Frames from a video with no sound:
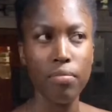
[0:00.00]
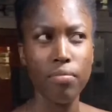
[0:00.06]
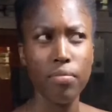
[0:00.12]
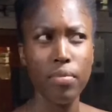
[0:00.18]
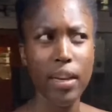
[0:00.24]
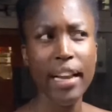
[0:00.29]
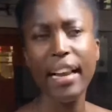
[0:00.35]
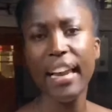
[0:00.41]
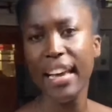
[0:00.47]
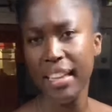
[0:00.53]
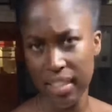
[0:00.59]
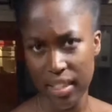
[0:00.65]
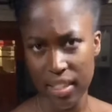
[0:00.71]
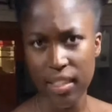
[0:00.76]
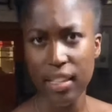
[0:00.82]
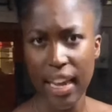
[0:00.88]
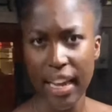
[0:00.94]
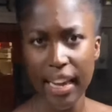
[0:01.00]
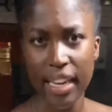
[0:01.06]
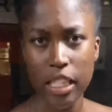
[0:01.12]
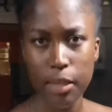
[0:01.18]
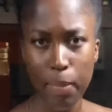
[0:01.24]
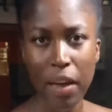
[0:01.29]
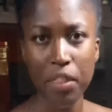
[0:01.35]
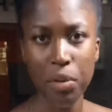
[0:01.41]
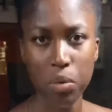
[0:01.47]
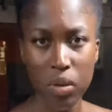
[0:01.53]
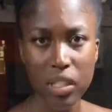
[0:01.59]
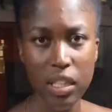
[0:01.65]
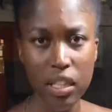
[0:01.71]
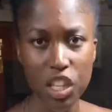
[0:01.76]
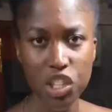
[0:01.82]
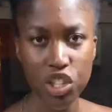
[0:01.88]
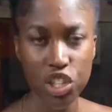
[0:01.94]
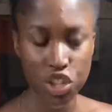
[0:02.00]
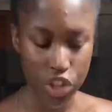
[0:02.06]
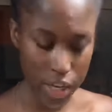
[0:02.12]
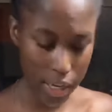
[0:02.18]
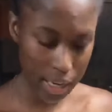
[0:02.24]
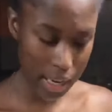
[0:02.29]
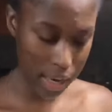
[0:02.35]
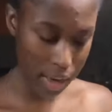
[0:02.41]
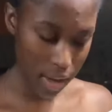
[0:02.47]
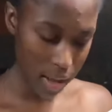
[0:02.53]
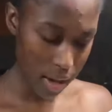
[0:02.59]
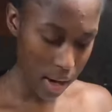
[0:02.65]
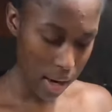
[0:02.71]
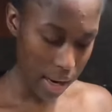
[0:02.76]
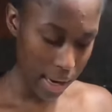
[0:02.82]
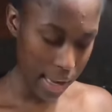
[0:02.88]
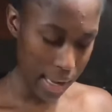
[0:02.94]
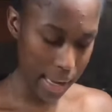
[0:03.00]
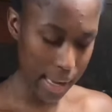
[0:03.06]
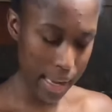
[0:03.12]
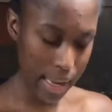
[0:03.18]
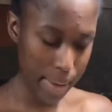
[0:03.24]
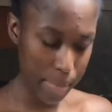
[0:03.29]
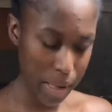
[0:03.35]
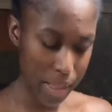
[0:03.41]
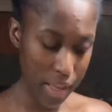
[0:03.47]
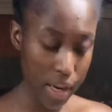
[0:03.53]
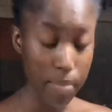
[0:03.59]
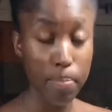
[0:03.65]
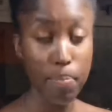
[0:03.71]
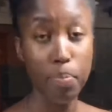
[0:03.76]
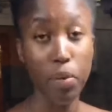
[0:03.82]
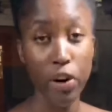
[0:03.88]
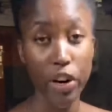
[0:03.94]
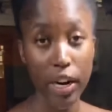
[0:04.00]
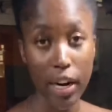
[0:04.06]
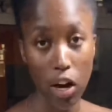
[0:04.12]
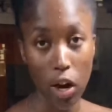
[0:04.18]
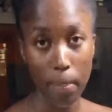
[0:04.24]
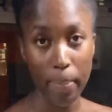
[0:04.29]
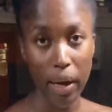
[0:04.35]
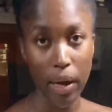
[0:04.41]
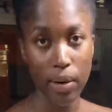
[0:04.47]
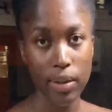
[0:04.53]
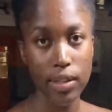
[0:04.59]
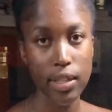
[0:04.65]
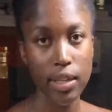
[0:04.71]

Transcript: cleansed, I guess, by the water that you're drinking. And then warrior compound